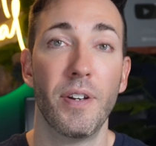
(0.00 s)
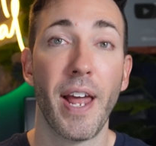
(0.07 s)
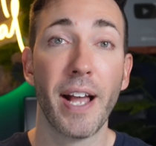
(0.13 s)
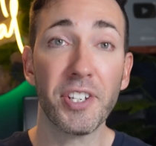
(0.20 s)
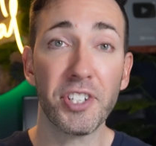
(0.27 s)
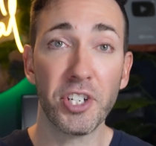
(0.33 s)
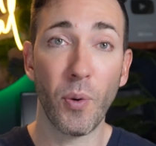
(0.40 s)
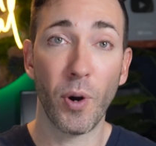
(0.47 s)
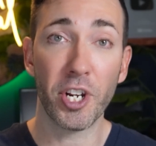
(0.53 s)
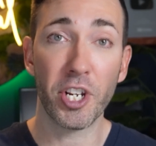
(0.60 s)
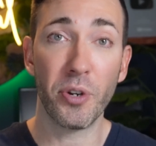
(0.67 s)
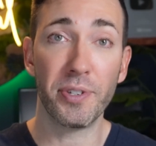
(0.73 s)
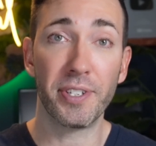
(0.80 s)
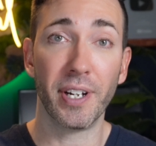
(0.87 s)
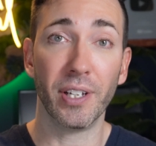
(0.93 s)
Next, you want to
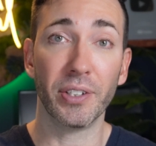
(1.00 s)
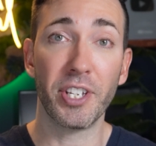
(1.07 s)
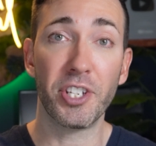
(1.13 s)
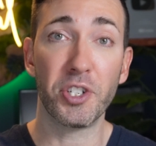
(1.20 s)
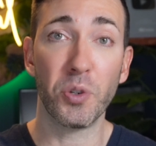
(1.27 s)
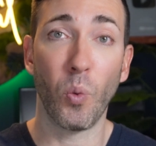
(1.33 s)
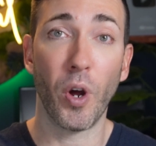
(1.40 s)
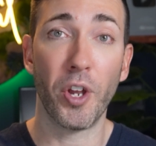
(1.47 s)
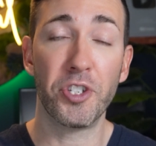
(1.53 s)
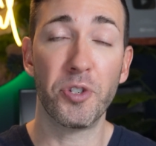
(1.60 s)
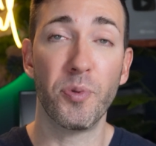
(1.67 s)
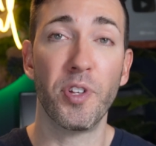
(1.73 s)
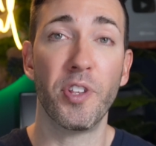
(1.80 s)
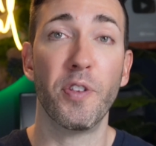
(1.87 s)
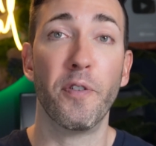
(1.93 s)
use it at least once
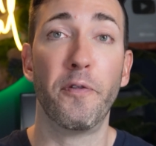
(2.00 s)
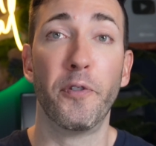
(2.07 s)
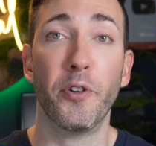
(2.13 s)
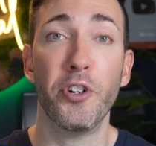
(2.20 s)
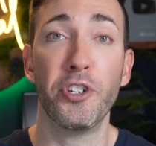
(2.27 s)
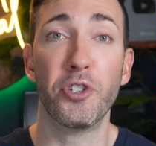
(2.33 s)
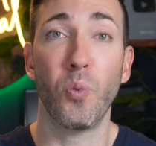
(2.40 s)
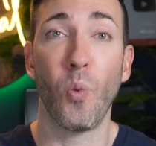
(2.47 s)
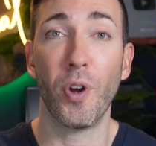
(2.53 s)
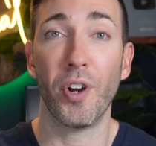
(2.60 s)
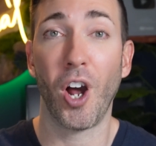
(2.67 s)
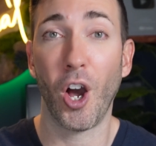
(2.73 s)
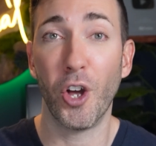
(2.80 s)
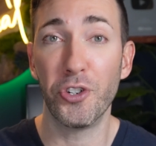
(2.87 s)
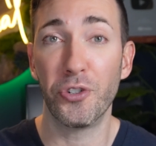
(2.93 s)
within the first one
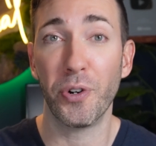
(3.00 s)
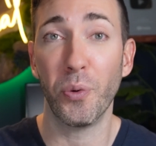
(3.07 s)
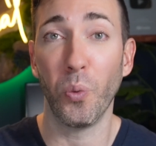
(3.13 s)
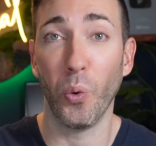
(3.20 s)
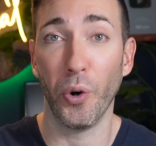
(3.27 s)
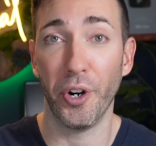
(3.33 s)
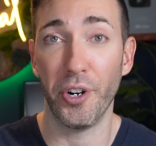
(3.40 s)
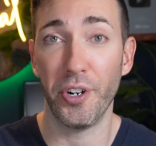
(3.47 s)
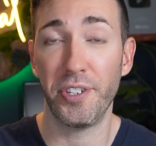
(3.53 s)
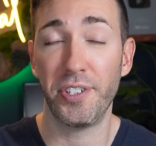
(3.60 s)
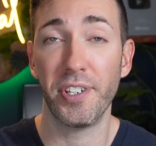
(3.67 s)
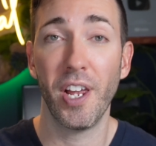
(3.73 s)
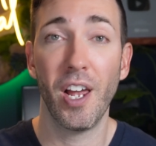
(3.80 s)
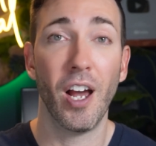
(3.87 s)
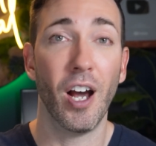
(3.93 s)
hundred
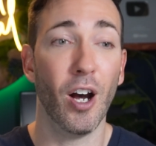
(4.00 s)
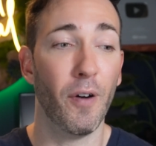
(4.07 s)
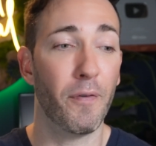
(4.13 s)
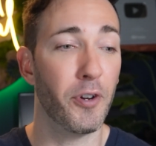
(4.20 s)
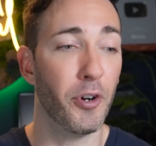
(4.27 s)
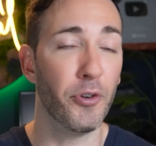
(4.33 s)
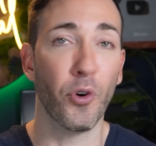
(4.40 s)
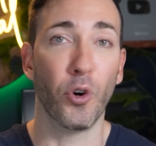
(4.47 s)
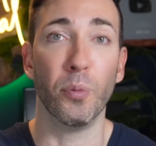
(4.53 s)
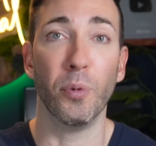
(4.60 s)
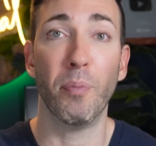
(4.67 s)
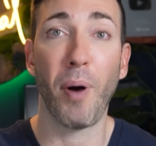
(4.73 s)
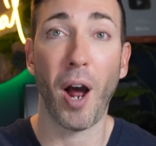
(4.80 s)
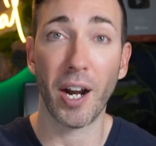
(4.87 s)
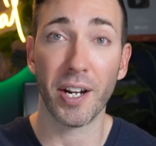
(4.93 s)
words of your
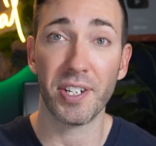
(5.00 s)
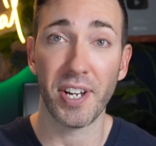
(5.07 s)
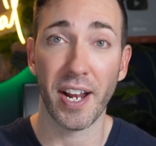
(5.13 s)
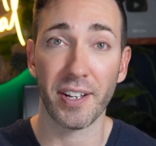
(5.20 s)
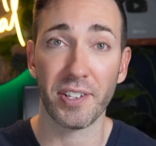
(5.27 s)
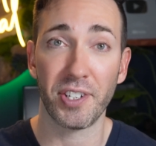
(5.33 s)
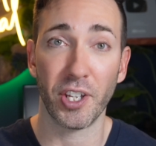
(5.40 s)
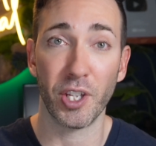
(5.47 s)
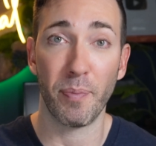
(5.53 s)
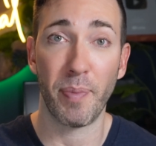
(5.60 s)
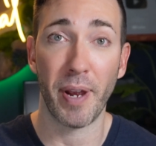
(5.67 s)
normal body text on the